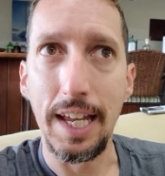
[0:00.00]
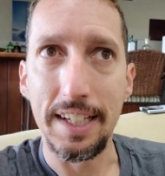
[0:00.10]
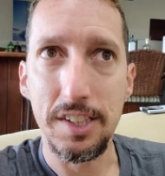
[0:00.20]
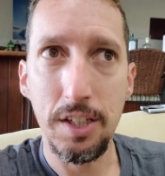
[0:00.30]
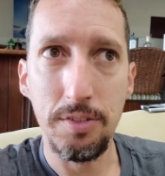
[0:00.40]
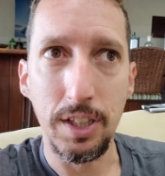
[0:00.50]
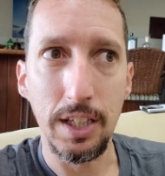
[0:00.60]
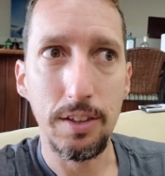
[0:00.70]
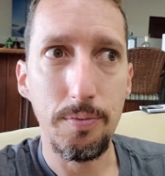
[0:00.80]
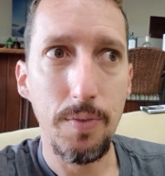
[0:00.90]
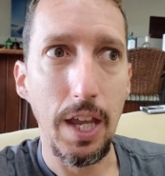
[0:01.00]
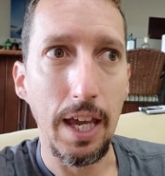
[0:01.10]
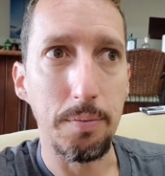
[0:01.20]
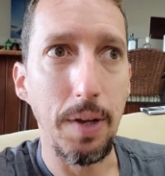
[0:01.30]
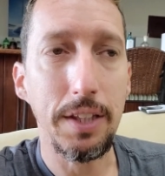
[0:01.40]
negativity
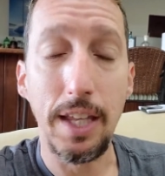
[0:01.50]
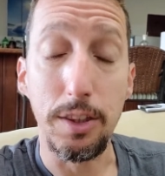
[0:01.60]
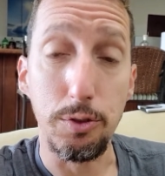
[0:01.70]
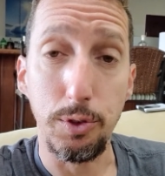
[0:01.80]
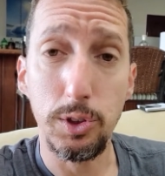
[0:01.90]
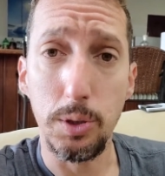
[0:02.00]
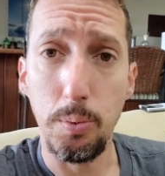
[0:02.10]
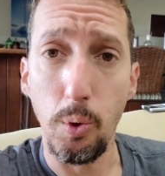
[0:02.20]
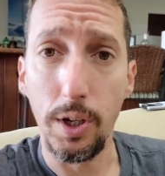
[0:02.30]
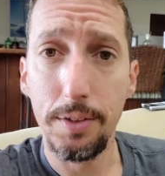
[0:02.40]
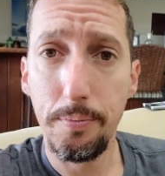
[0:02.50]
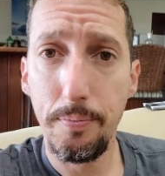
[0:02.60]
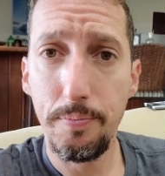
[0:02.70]
and make that the focal point